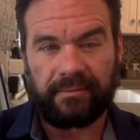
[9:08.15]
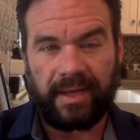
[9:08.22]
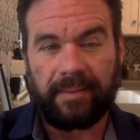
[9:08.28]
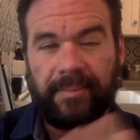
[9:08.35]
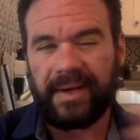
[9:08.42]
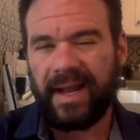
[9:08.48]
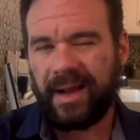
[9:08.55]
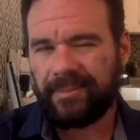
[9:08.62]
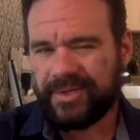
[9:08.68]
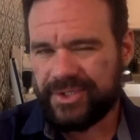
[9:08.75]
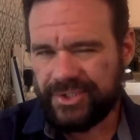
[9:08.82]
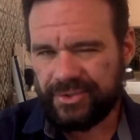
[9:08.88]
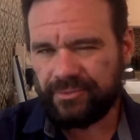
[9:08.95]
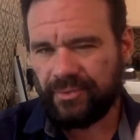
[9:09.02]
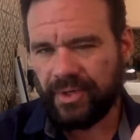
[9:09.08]
How much
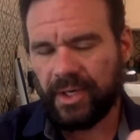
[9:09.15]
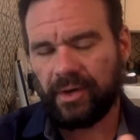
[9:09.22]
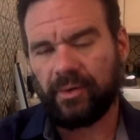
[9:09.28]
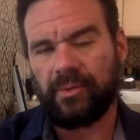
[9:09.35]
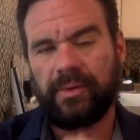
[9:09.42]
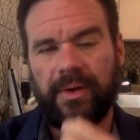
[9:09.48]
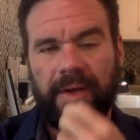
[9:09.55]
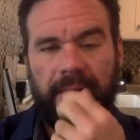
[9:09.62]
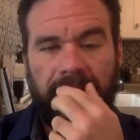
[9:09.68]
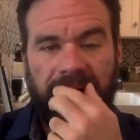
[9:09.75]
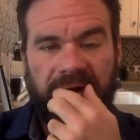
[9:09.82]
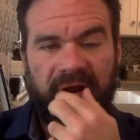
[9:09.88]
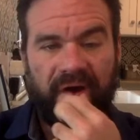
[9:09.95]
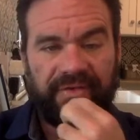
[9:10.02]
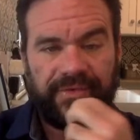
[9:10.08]
do you know,
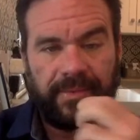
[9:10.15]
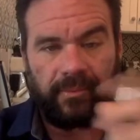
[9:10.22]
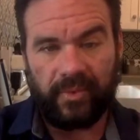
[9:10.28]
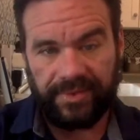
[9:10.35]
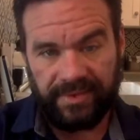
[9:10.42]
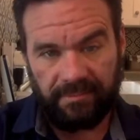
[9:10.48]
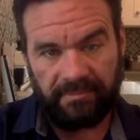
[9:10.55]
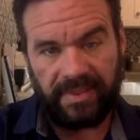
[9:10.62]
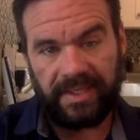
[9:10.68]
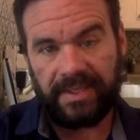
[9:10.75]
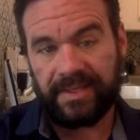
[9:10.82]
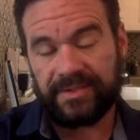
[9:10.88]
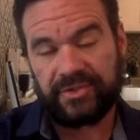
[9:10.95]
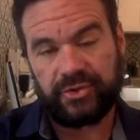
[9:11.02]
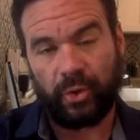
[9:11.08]
not from what the media
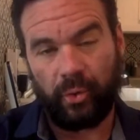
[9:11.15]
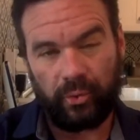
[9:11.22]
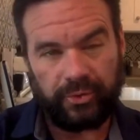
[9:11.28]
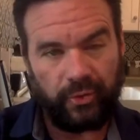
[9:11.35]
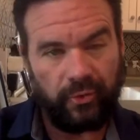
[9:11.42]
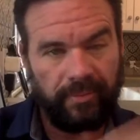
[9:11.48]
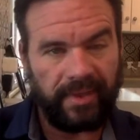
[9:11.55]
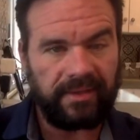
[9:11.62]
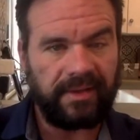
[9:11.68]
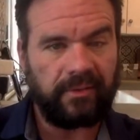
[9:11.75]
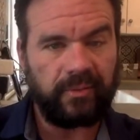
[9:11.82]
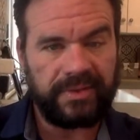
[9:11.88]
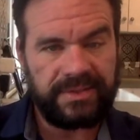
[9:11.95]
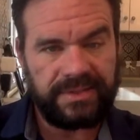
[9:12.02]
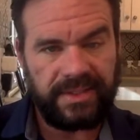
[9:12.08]
has told you about Lin
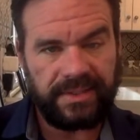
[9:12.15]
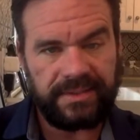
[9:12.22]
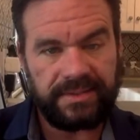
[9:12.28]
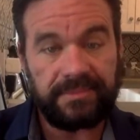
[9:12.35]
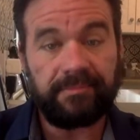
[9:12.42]
Wood says,